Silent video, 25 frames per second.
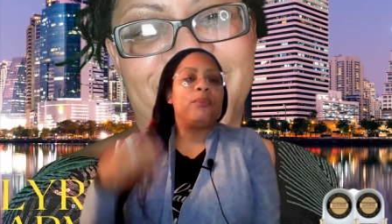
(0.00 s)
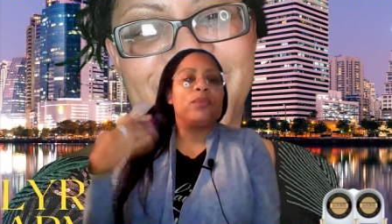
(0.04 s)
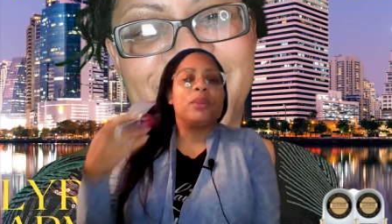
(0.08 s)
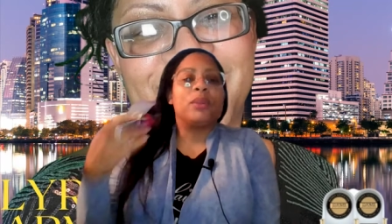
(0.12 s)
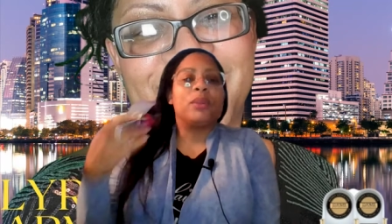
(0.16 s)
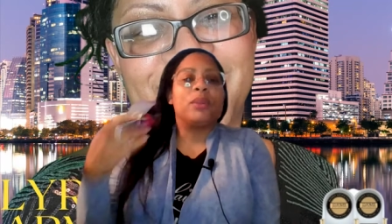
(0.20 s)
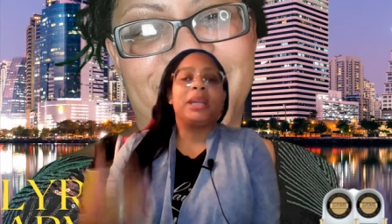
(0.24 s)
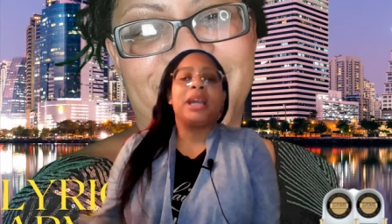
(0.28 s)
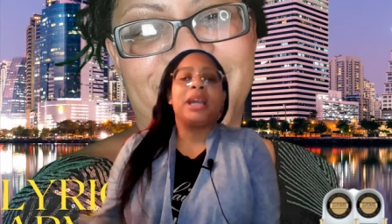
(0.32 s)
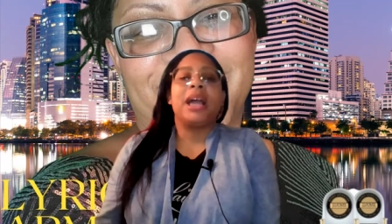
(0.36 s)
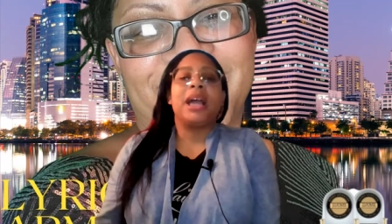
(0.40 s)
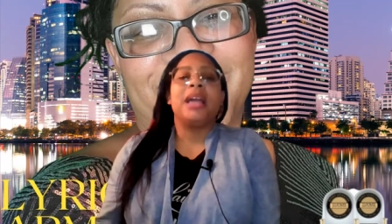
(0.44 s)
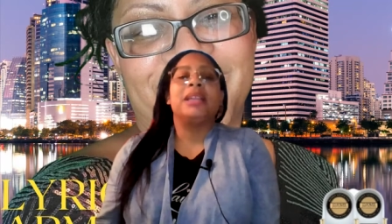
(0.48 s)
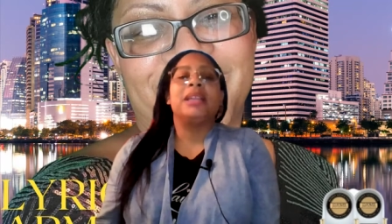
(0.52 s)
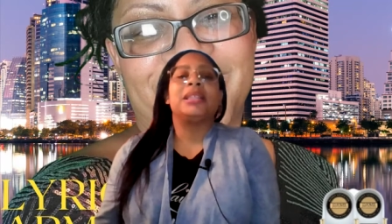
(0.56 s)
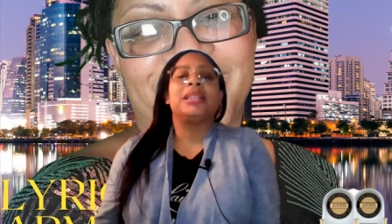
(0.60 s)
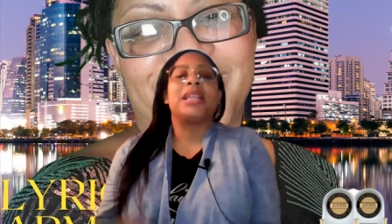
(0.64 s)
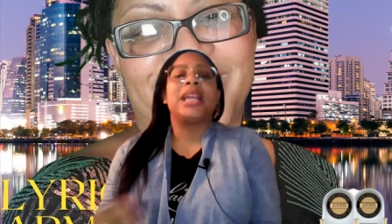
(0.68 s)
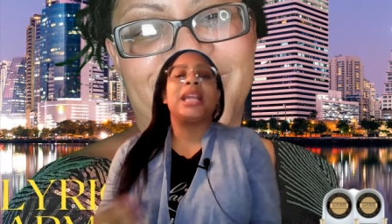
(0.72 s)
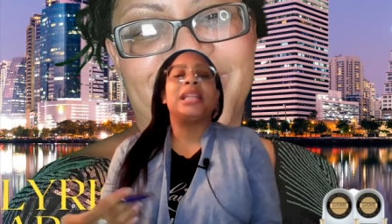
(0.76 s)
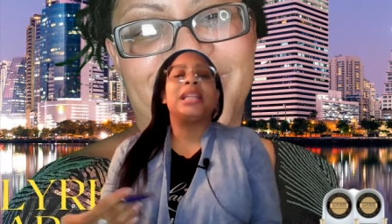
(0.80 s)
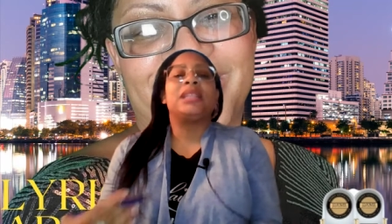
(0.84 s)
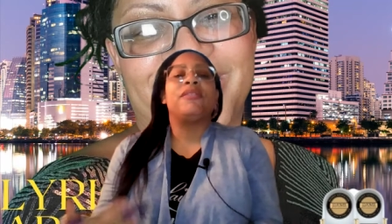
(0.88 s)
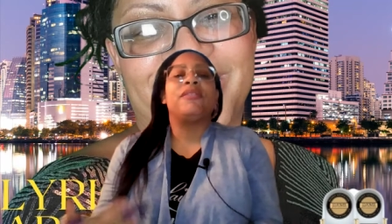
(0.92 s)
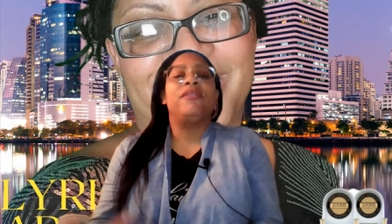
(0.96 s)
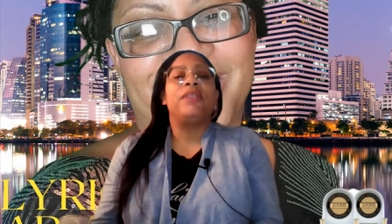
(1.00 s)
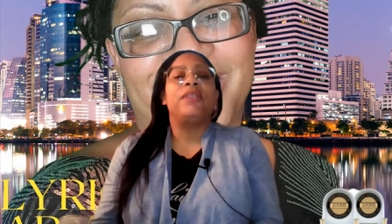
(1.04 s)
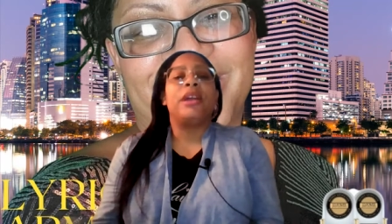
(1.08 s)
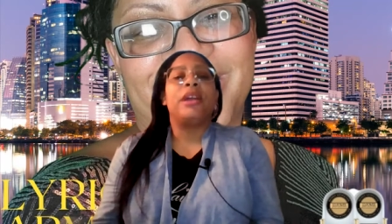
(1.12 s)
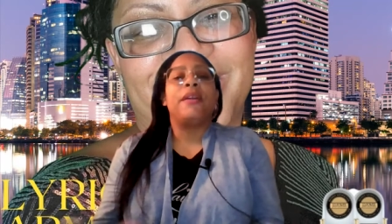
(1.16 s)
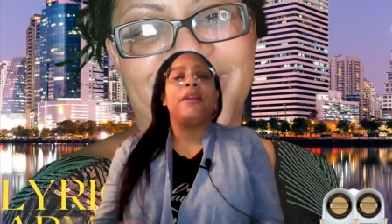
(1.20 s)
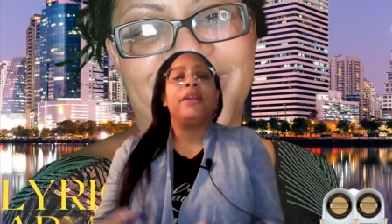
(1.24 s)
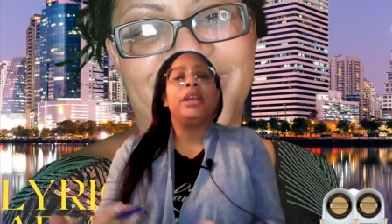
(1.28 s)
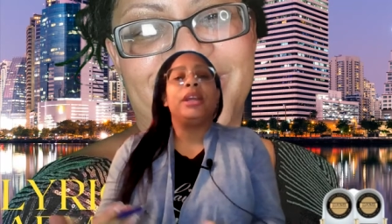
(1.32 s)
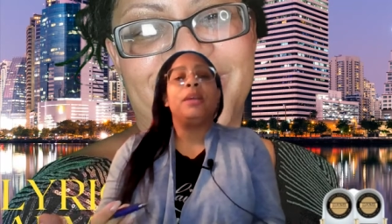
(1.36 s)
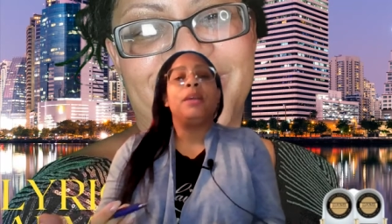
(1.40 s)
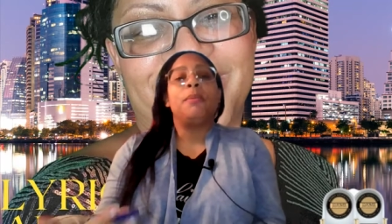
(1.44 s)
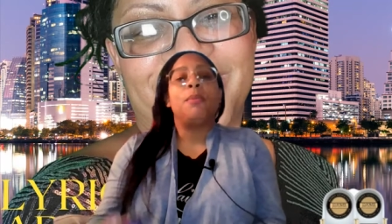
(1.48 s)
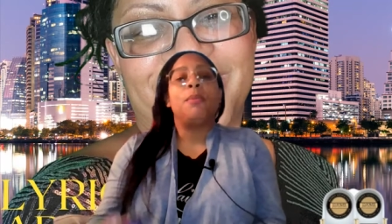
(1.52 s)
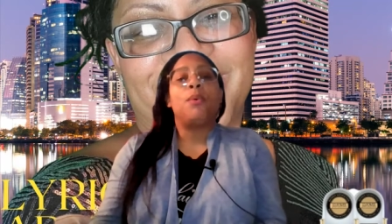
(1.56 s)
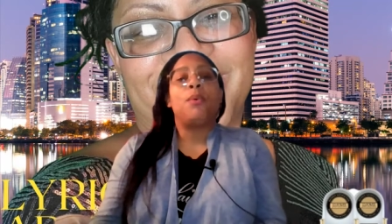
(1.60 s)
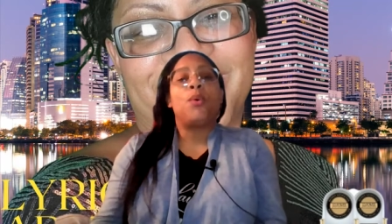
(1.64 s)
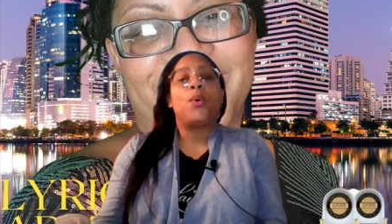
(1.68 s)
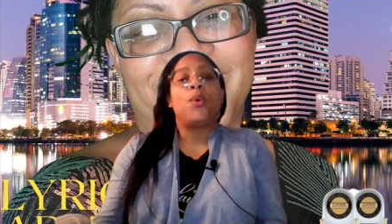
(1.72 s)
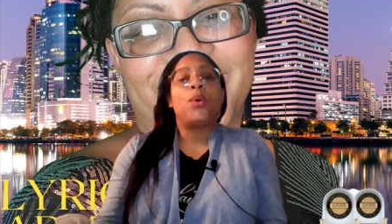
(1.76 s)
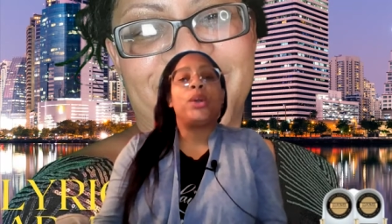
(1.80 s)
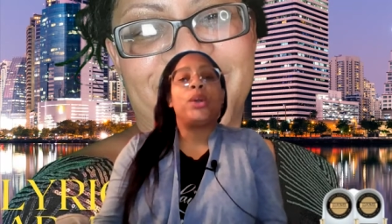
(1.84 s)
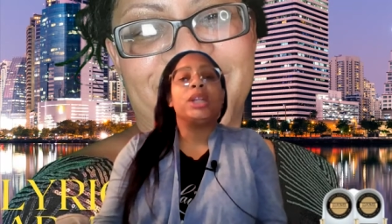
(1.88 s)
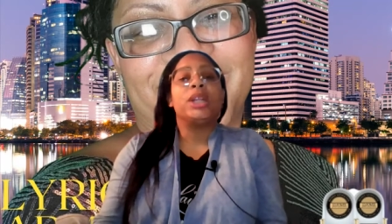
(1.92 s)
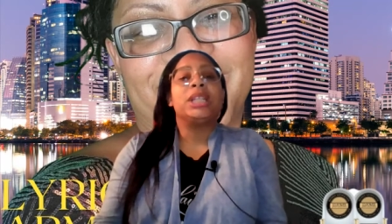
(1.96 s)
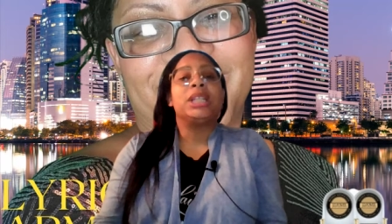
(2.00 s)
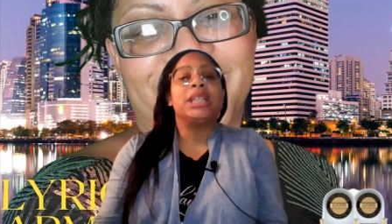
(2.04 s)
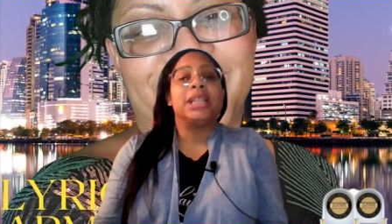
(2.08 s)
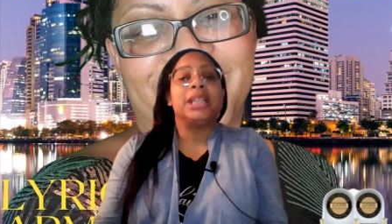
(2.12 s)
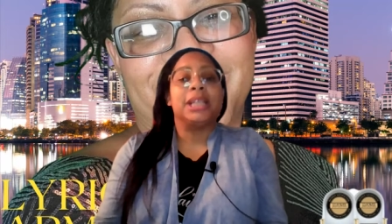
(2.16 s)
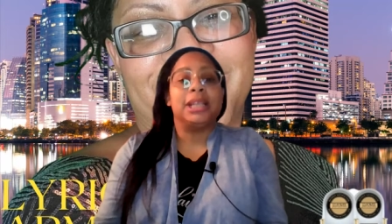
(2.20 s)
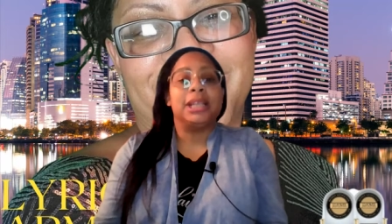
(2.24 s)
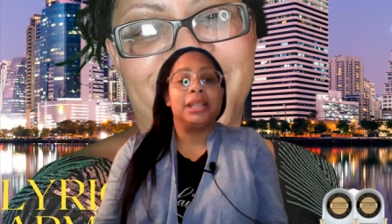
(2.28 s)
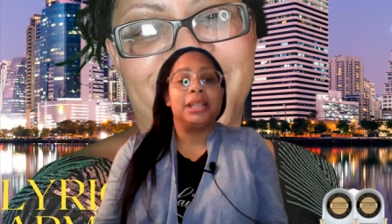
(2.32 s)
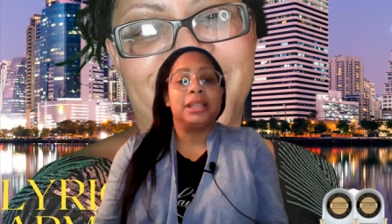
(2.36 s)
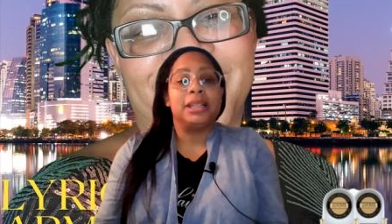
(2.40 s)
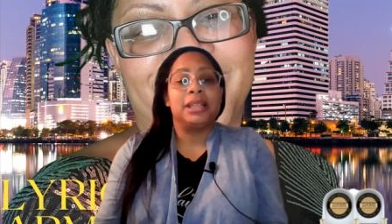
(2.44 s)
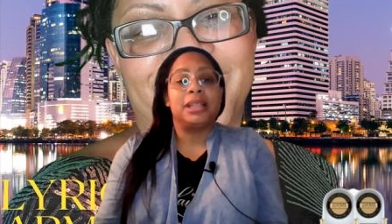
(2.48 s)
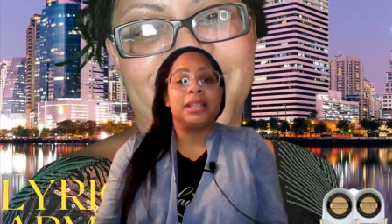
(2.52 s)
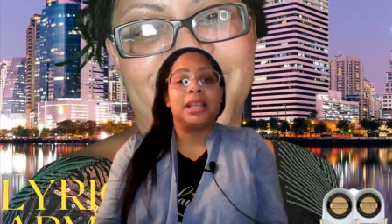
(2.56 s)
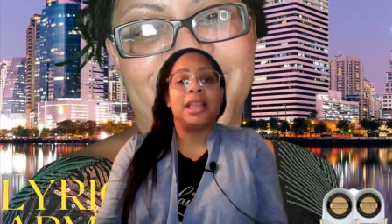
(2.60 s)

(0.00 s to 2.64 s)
Because it's very important